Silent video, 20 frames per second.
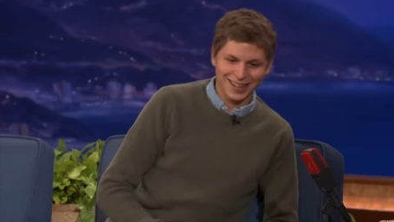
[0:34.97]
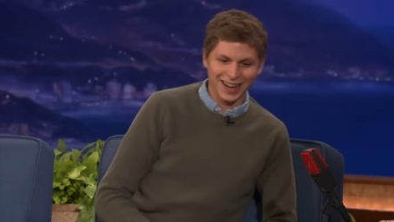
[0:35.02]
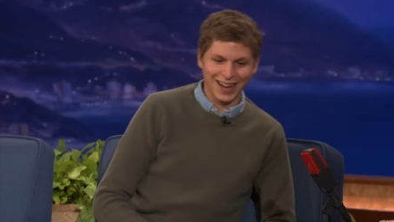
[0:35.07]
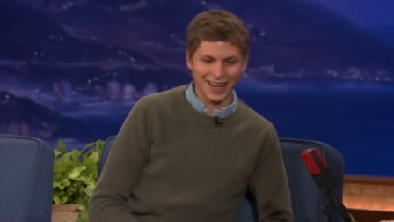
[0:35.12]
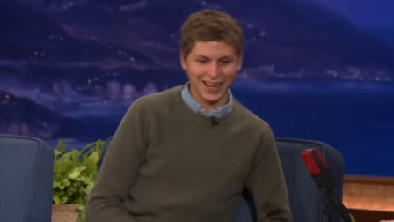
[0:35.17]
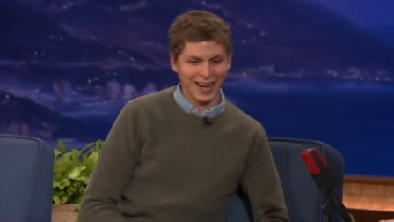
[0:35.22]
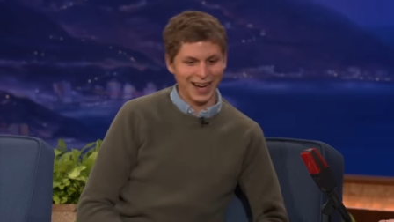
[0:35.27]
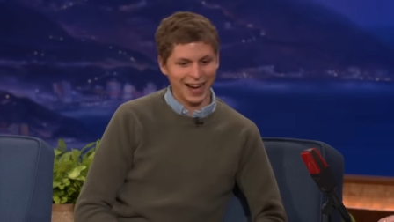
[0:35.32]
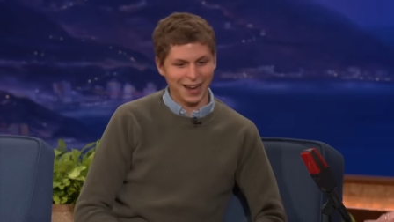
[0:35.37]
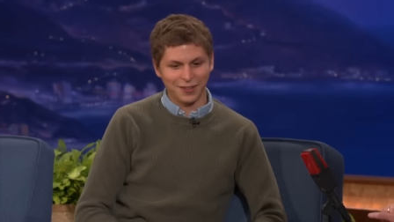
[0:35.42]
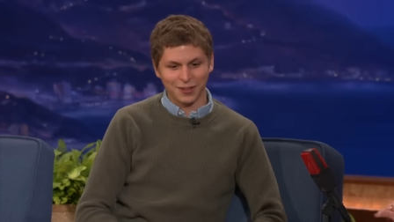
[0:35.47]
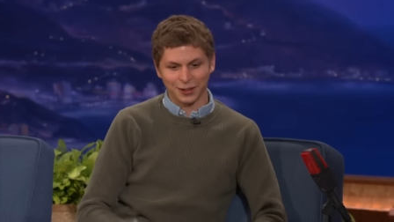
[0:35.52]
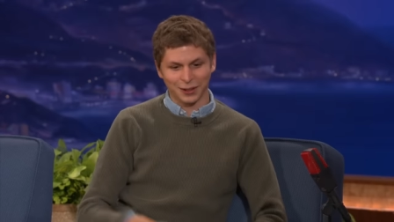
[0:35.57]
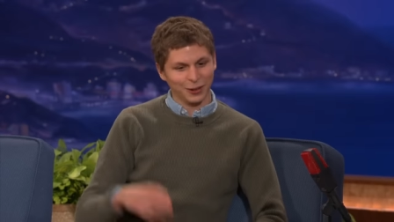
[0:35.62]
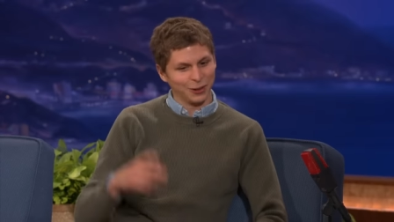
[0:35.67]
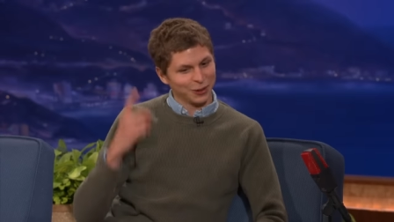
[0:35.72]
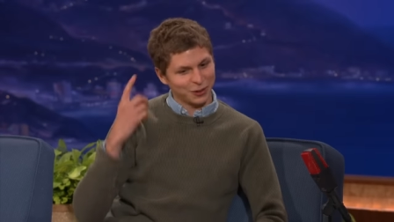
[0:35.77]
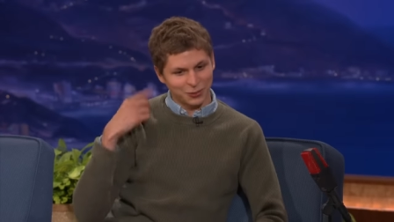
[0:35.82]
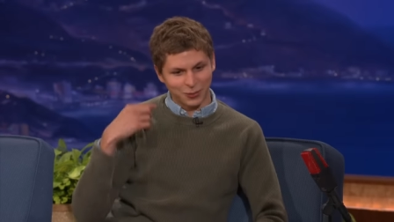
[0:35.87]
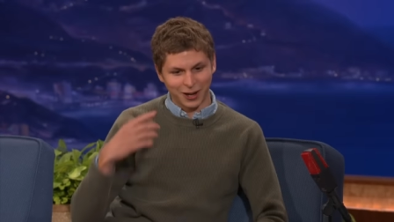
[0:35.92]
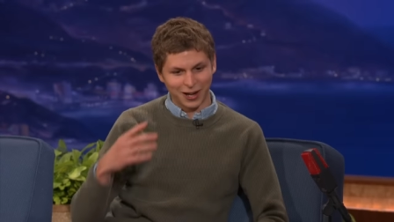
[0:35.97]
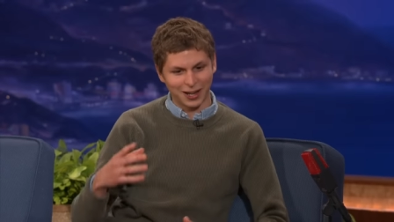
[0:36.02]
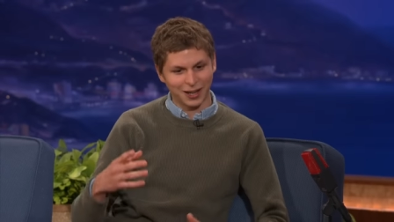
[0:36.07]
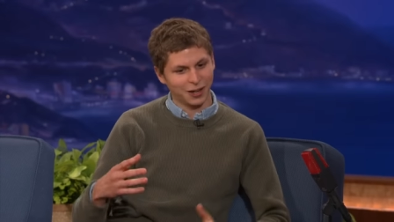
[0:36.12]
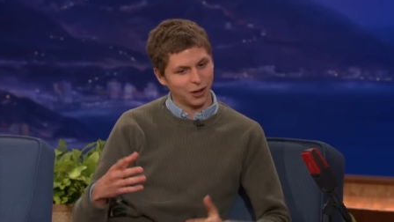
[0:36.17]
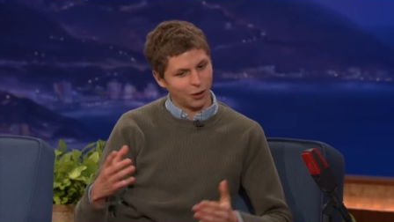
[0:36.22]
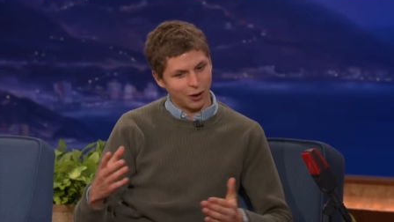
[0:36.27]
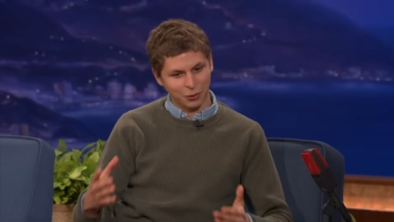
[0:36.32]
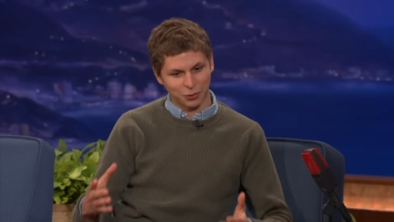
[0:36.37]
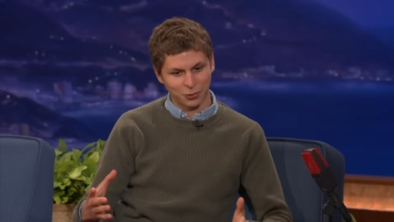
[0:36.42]
And I had the lyrics ready to
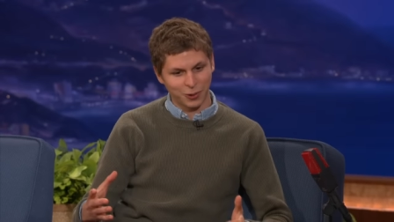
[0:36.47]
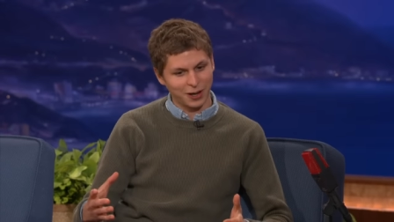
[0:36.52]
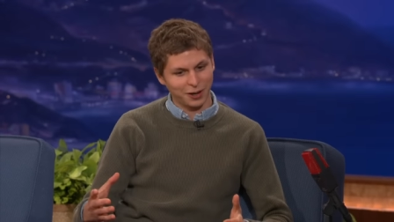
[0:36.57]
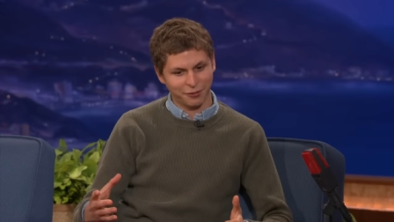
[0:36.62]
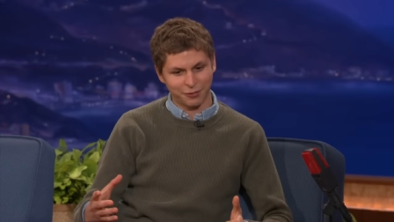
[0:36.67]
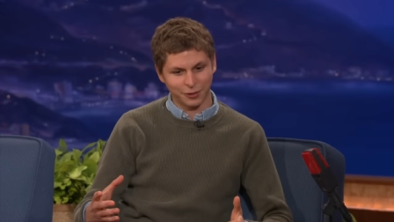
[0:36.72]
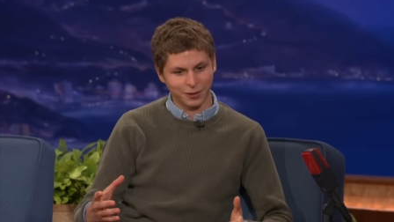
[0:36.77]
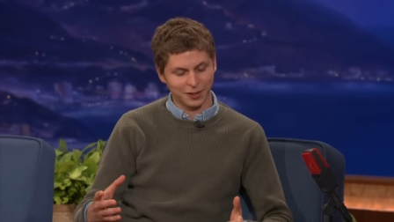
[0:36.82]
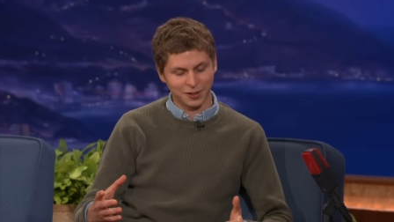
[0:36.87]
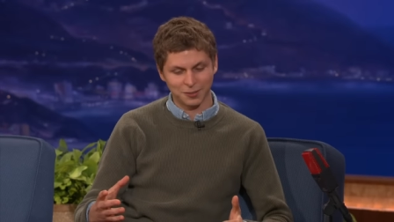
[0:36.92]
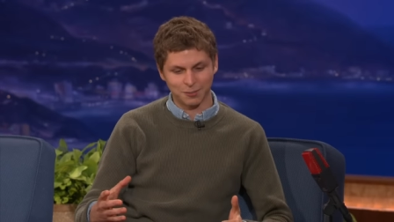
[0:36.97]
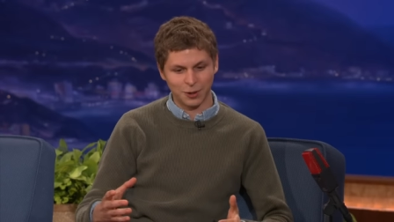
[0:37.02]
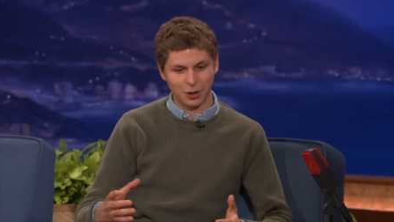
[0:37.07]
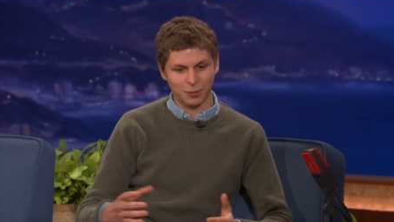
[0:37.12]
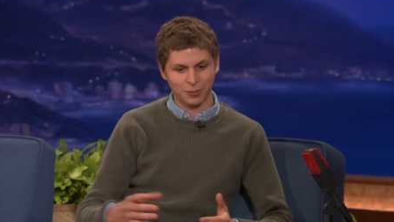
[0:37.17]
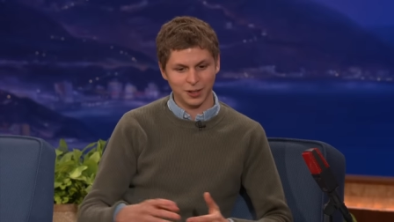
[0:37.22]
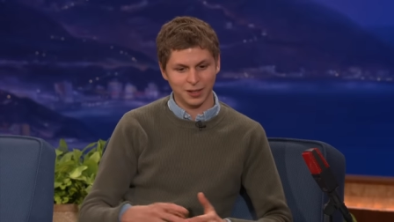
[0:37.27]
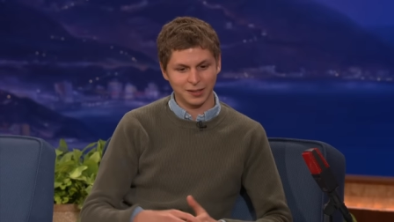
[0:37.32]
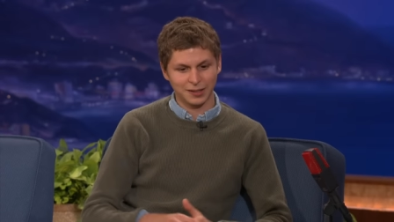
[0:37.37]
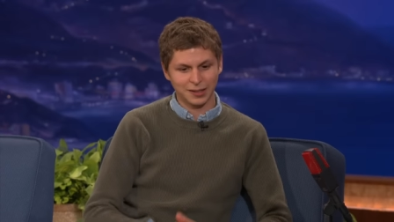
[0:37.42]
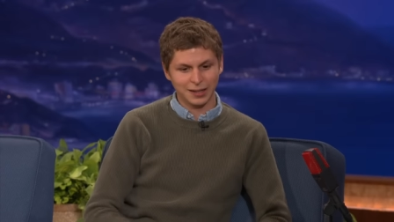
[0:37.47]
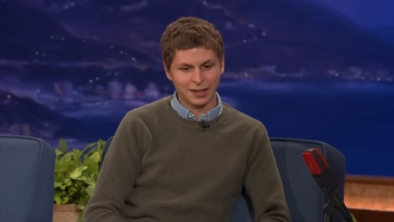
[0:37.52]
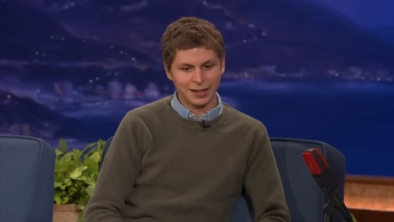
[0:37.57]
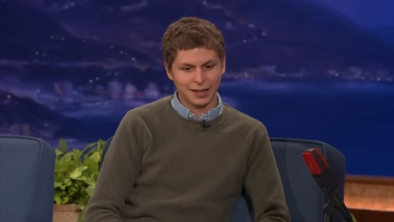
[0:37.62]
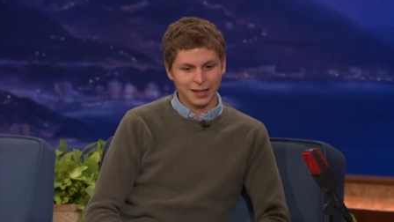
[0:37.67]
go. I was ready for this moment.